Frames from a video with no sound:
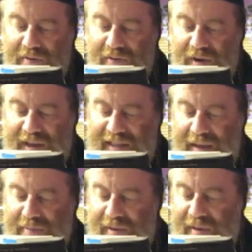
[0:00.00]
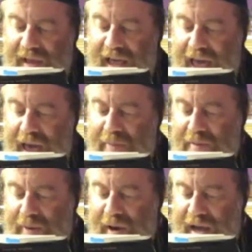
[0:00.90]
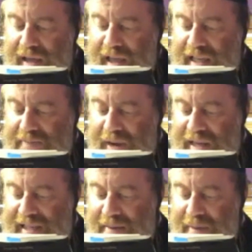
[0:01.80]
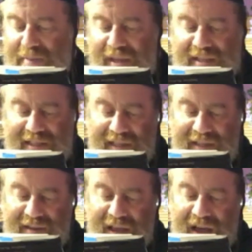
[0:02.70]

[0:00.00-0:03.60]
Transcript: For example, apple pie is pas hababi kisnin